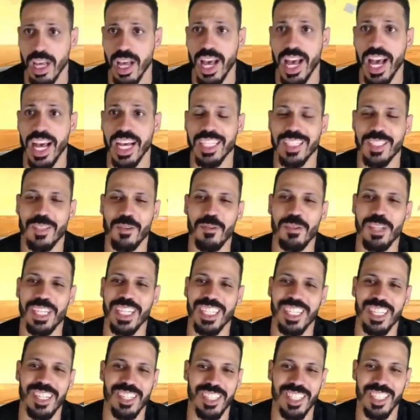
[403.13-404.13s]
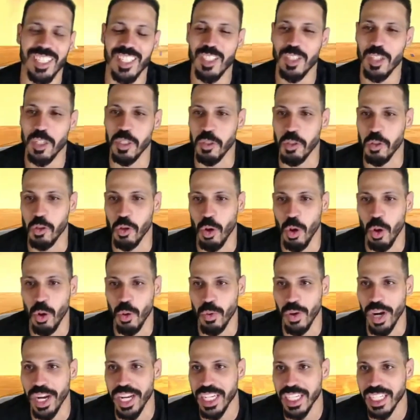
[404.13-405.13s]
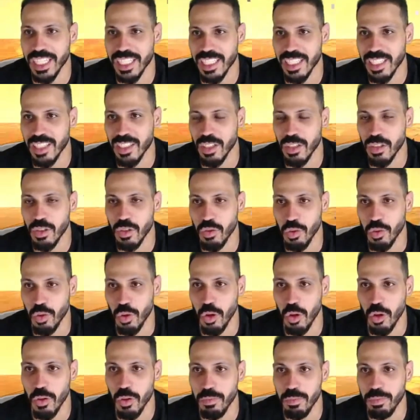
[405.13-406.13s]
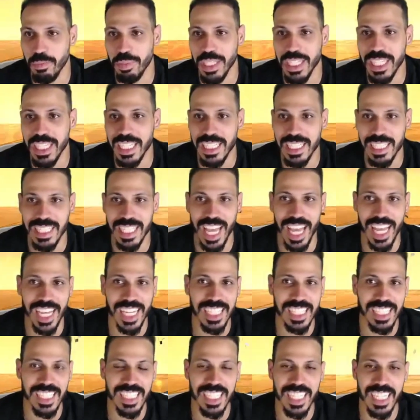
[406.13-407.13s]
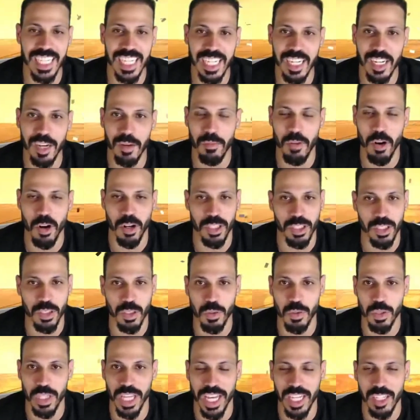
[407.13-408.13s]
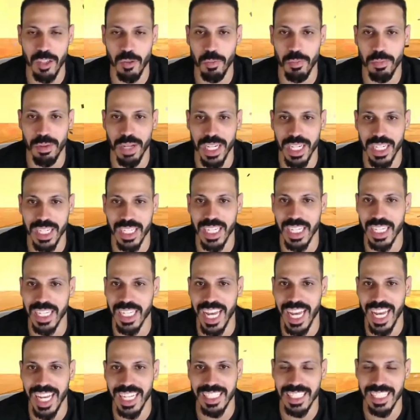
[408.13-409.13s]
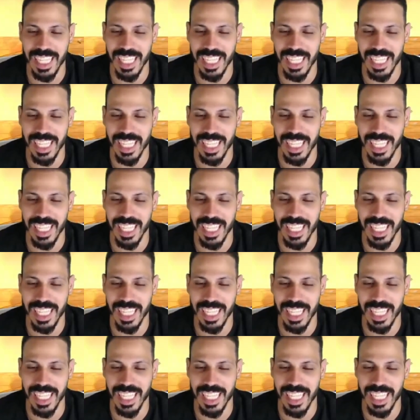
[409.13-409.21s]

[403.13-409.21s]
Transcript: As we yo, this is a troll, right? This is a troll? Beast AD? Come on, 2K, you better than that.